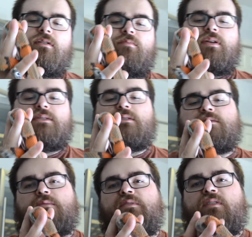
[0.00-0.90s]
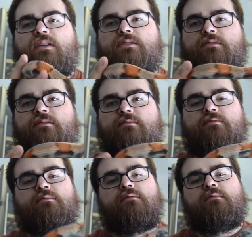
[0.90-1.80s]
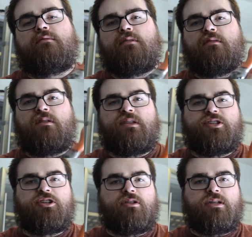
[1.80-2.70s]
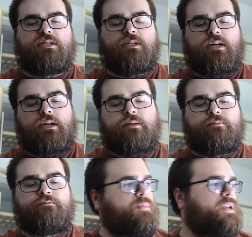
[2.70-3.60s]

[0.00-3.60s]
good bit, so some of his are a little on the chunky side,